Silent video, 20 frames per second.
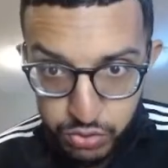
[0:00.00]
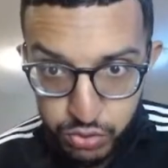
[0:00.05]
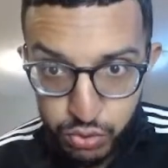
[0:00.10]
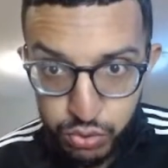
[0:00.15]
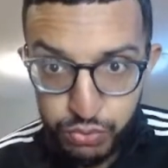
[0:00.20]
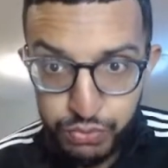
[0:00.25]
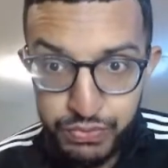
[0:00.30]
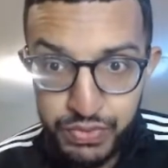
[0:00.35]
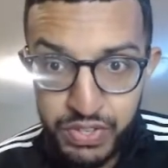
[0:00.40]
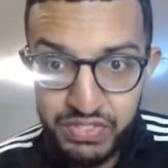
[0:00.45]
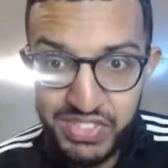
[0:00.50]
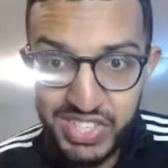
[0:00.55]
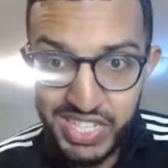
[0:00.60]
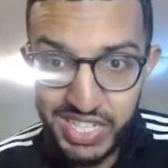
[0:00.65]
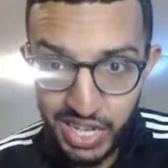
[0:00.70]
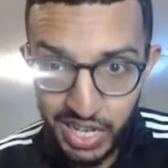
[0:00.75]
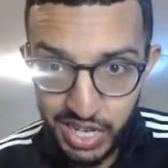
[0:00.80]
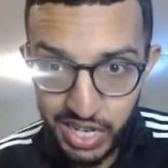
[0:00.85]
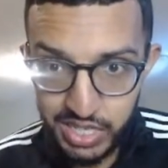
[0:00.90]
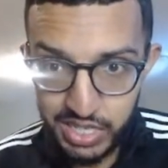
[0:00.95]

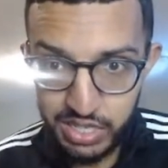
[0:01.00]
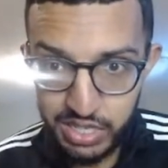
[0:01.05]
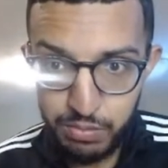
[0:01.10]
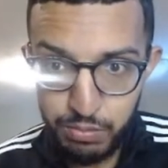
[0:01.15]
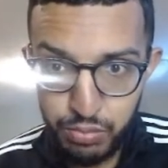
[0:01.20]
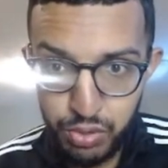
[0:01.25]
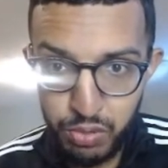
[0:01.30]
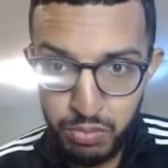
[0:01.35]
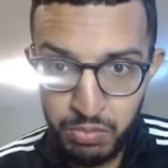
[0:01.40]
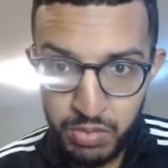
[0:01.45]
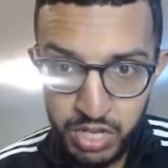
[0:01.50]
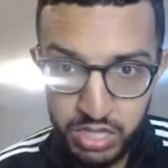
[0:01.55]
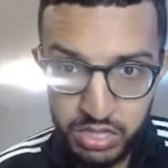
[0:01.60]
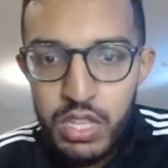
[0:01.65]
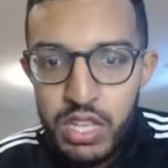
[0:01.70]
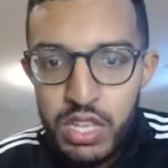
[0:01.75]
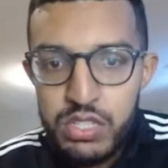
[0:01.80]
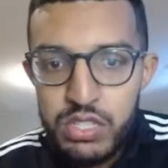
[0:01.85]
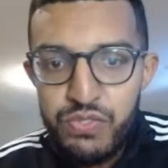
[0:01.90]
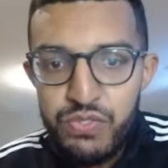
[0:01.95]
$259 per month.
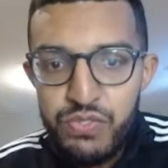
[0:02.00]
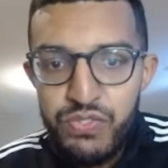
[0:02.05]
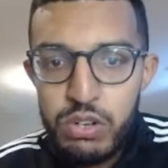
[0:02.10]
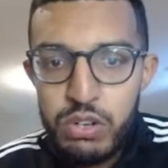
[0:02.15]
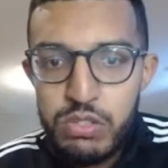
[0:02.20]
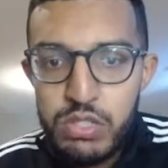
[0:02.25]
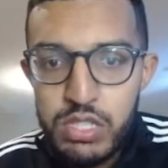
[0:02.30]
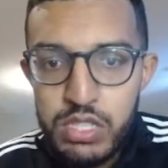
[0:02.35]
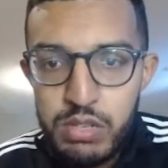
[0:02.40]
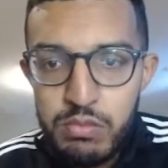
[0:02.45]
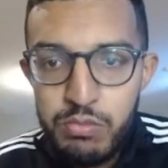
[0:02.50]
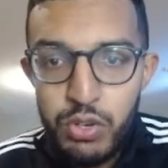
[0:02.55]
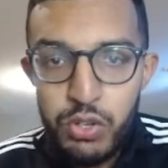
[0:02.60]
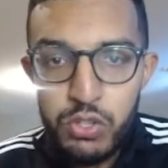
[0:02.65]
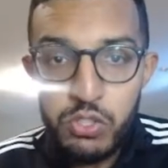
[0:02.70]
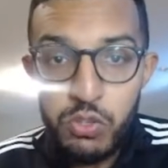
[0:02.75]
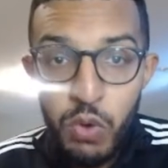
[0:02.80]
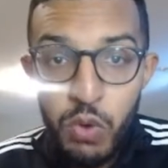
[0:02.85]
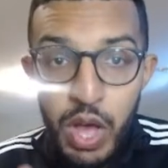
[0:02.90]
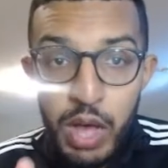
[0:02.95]
It's very simple.
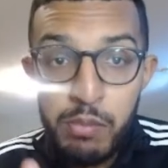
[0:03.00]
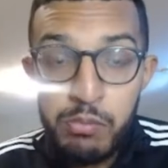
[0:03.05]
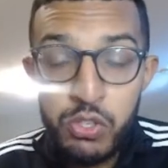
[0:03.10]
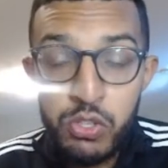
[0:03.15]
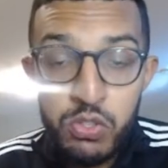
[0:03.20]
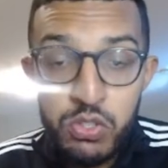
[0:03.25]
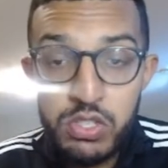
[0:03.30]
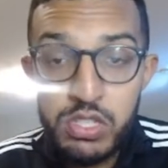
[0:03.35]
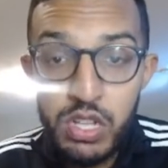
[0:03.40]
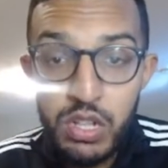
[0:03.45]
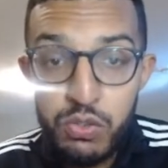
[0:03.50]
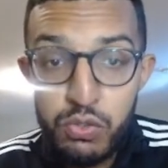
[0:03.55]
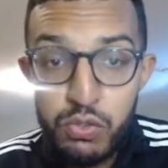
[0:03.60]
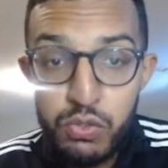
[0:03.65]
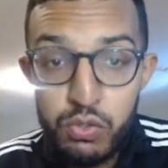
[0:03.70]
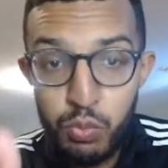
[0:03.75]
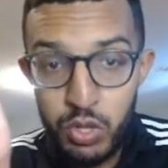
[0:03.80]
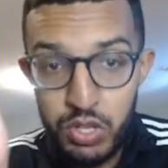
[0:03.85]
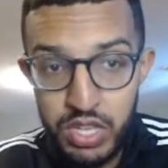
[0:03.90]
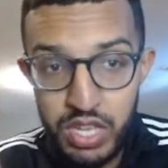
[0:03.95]
So Amazon sellers
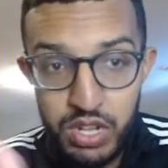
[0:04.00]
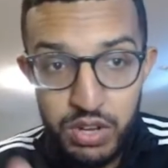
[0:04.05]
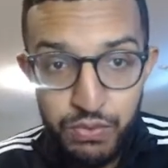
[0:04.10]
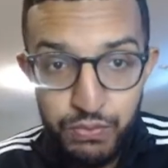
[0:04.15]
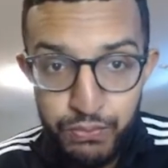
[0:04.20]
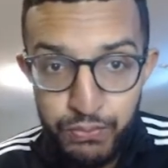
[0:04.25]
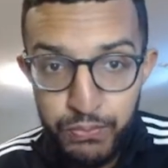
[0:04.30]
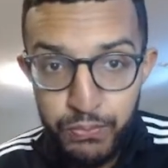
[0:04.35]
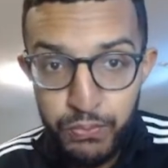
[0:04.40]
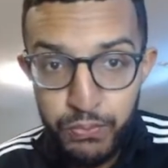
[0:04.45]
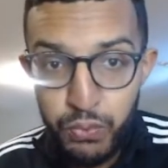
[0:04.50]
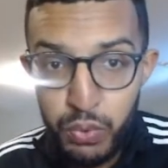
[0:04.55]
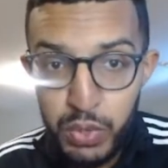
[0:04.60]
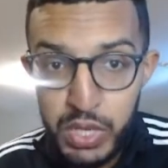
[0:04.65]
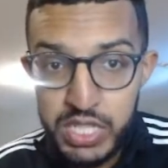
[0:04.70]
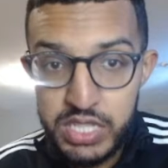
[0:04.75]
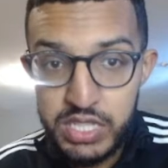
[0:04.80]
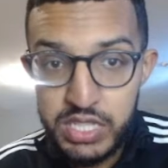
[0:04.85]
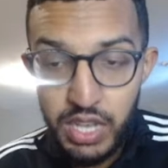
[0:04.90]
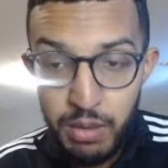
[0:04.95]
will get a free
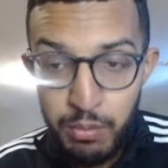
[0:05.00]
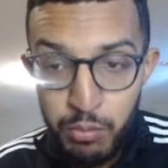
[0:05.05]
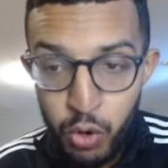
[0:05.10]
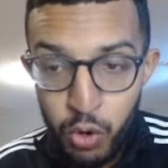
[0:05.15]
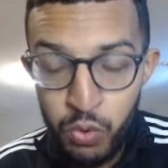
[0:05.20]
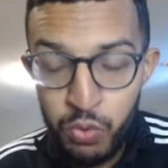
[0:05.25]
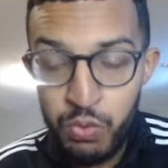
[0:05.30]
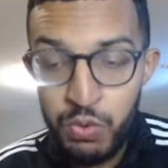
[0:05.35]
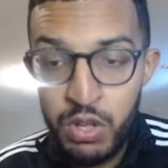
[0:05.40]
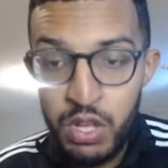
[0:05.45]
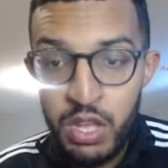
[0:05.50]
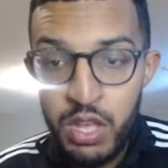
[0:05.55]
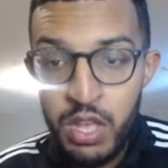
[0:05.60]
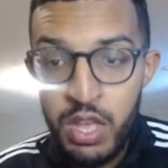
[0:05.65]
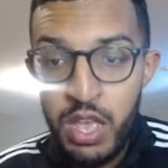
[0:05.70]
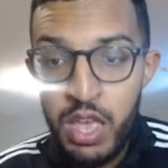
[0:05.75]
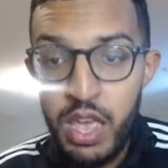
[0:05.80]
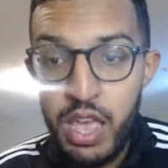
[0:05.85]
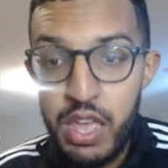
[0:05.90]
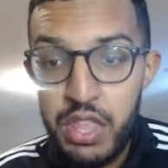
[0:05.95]
demo,
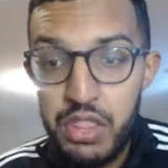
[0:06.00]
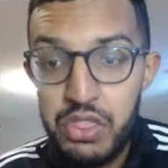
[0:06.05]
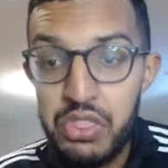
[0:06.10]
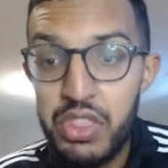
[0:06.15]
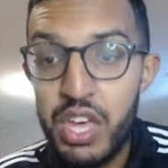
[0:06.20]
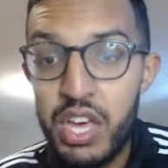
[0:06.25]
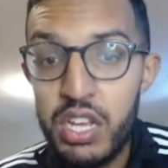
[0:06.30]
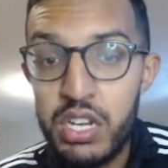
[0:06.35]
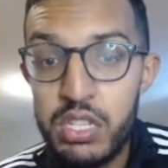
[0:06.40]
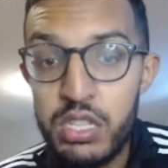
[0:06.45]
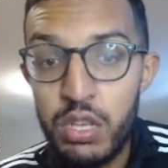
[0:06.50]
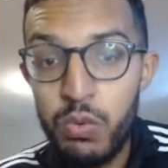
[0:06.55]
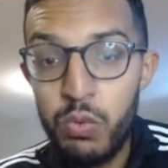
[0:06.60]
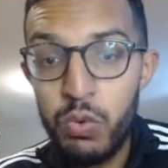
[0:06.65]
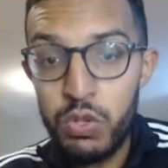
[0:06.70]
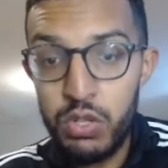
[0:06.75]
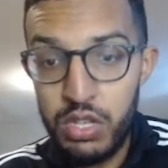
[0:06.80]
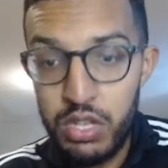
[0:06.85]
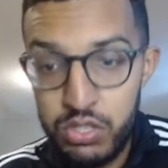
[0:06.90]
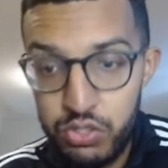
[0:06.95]
and then they
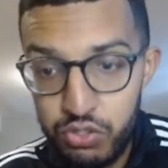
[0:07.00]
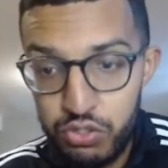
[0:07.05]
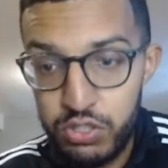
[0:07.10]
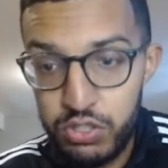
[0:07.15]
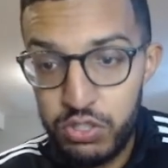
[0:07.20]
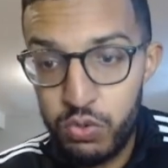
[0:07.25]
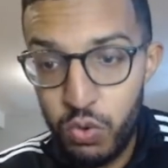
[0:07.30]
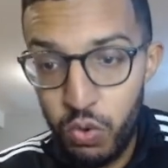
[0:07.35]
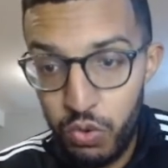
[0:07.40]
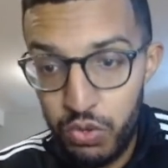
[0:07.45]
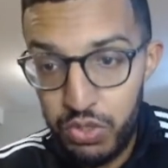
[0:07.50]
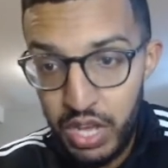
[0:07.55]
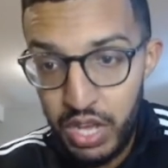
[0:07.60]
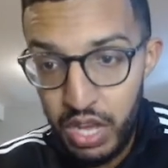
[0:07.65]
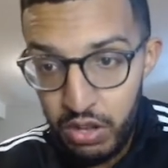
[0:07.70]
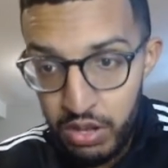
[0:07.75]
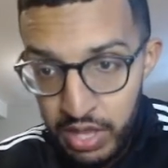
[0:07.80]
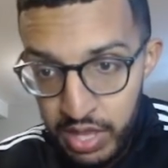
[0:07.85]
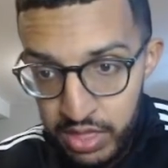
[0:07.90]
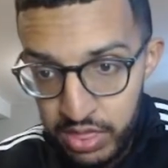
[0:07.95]
will actually scroll down
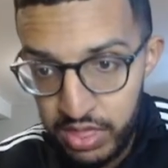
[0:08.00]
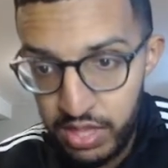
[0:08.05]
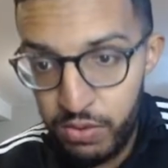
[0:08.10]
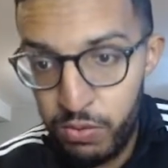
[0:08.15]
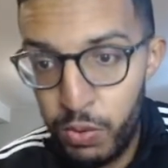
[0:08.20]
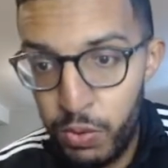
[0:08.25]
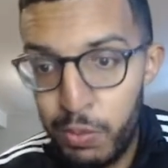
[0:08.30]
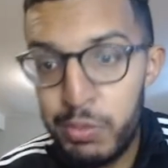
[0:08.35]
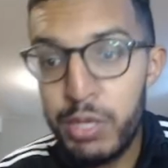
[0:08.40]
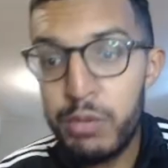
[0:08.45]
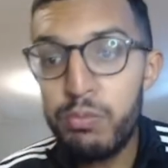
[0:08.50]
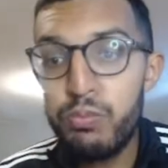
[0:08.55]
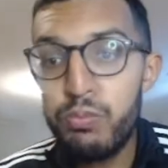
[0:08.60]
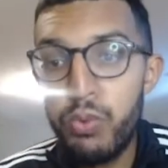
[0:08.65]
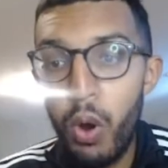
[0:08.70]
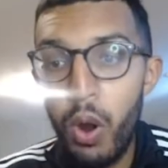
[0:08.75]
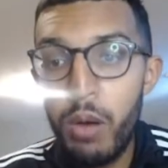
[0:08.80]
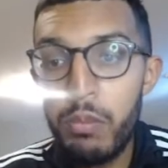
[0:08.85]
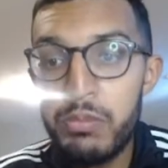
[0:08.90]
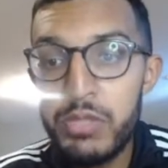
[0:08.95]
and they will be
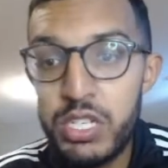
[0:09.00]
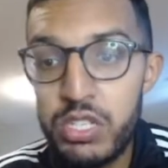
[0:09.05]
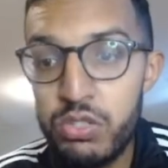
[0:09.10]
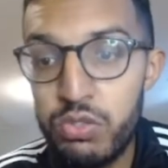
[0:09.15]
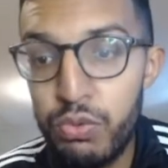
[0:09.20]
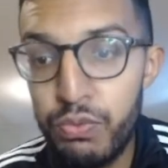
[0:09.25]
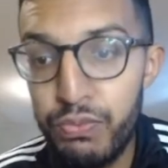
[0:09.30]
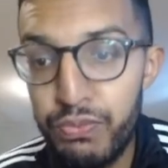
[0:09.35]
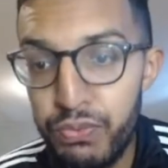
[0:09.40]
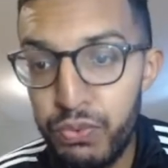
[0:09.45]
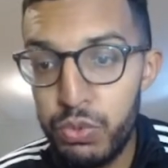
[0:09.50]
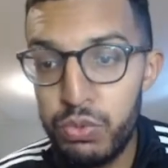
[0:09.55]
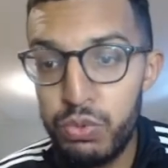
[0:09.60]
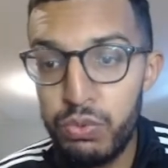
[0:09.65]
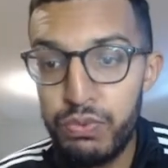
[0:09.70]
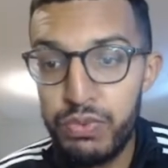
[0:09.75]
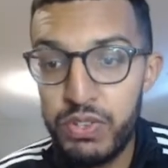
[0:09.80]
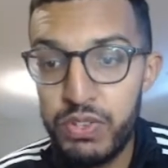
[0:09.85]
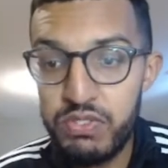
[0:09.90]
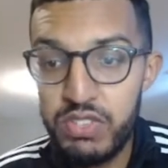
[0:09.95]
prompted to
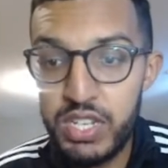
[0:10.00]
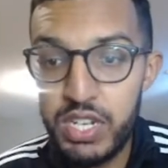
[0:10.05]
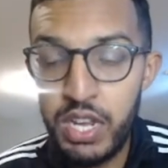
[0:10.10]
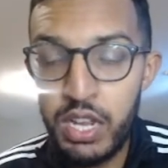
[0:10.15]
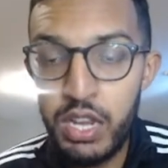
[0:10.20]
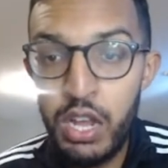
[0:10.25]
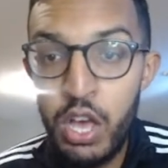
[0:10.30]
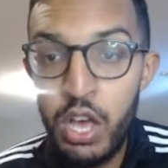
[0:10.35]
$259.